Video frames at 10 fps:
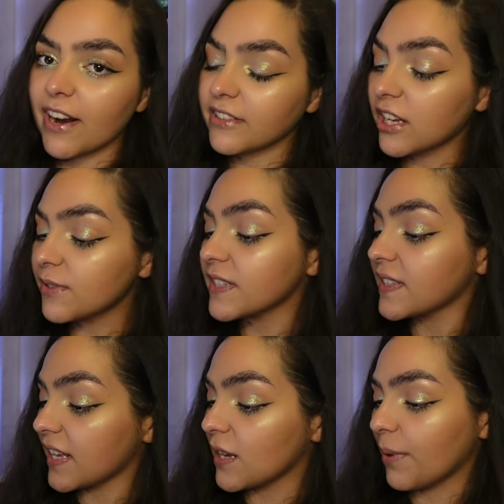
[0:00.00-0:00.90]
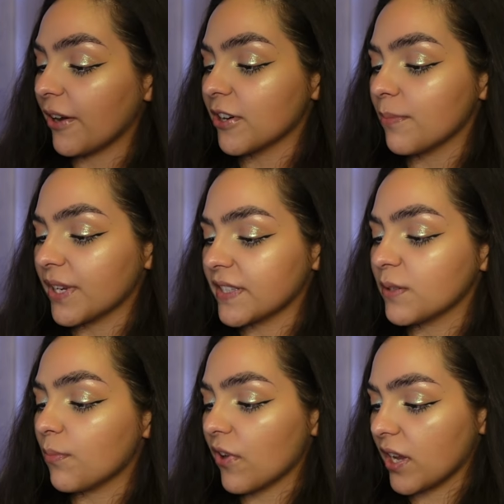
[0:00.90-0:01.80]
I thought it was a setting powder, but it's
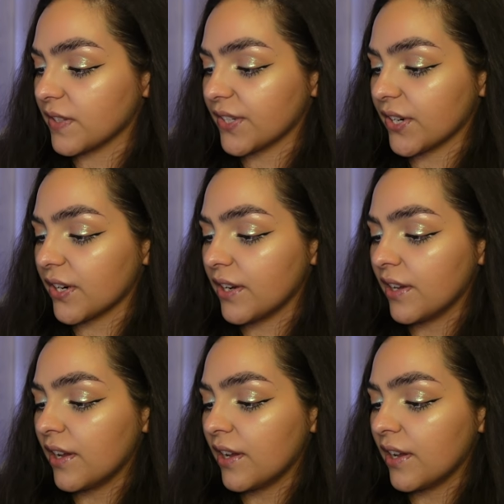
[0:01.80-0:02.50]
a bronzer.